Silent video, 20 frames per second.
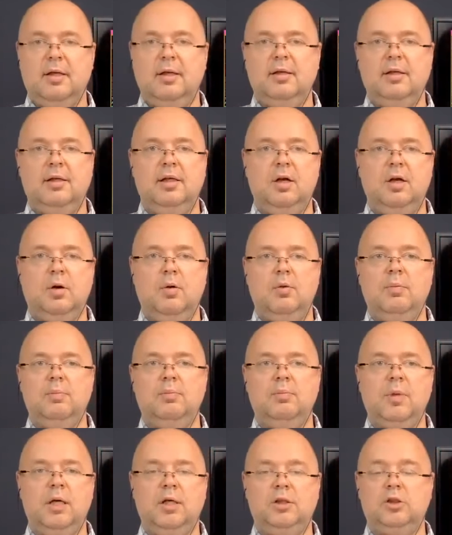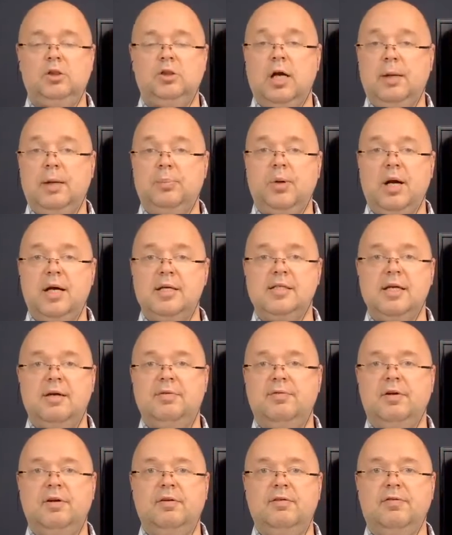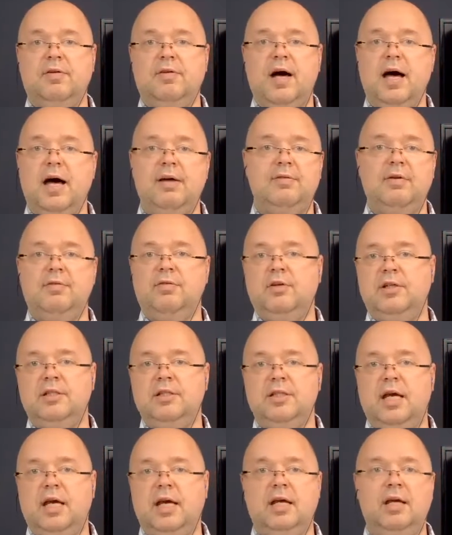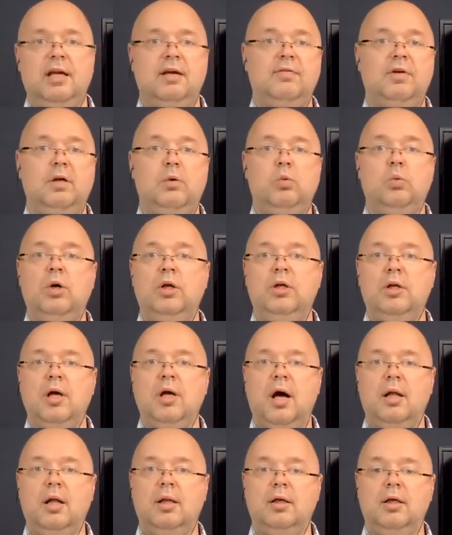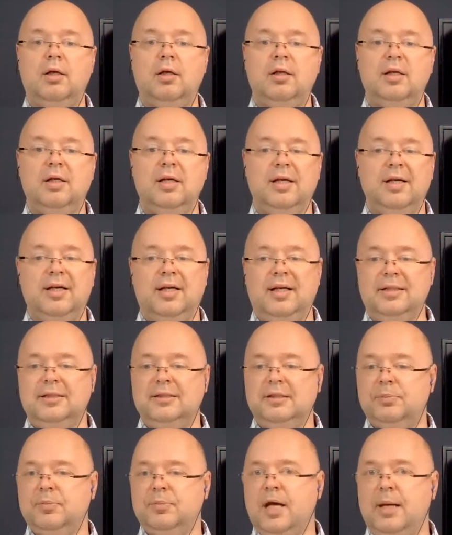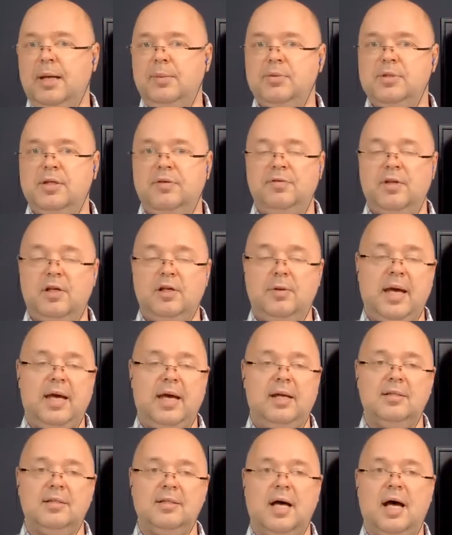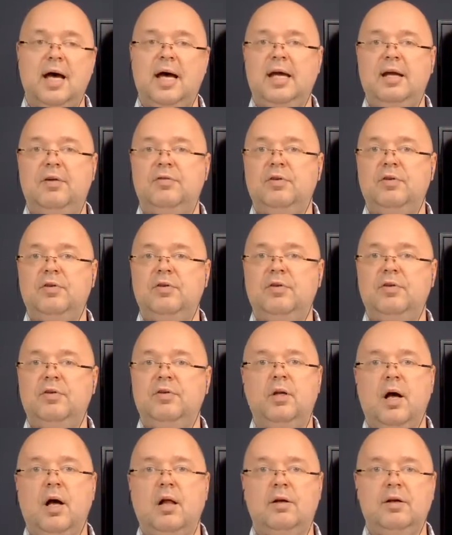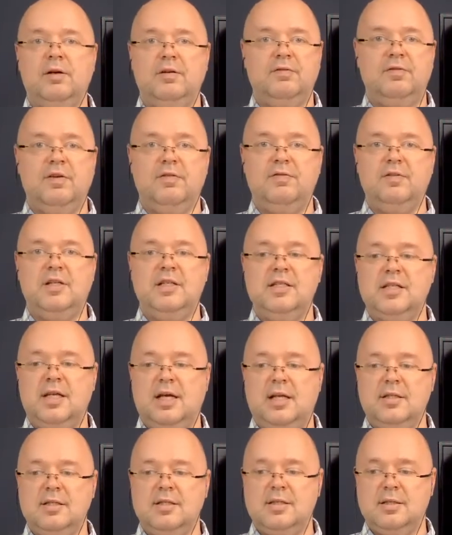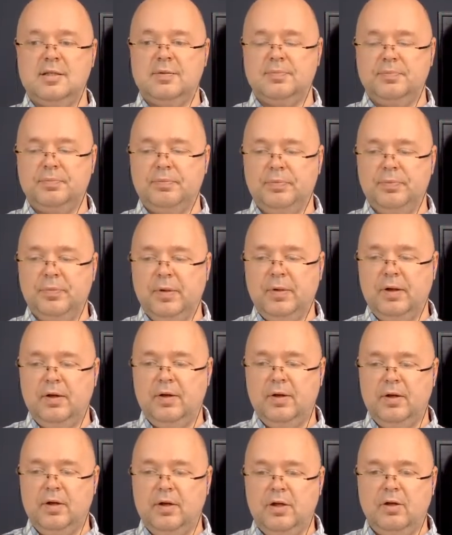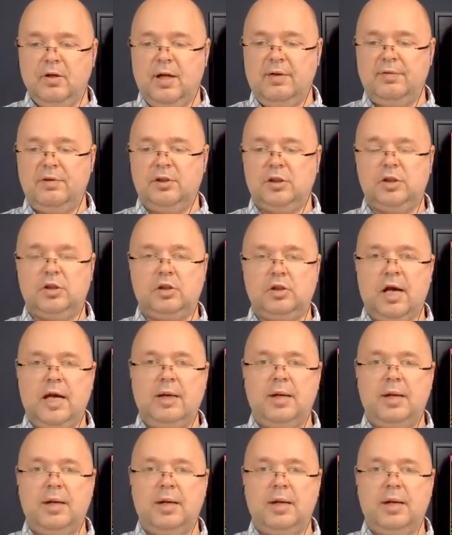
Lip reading: a strike price every 5, every 10, every $1, and sometimes if the demand is high, every $1.50. You'll have a strike